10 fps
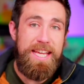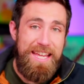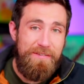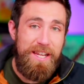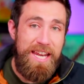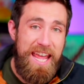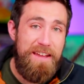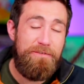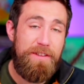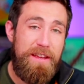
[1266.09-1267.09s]
even
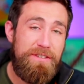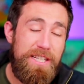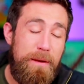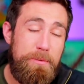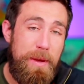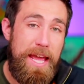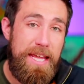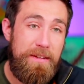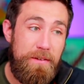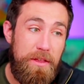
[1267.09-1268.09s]
if they've stopped
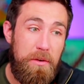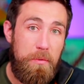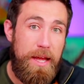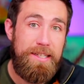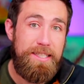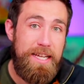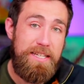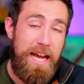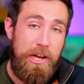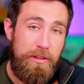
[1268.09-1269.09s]
paying their rent
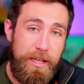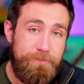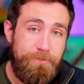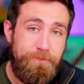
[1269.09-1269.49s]
entirely.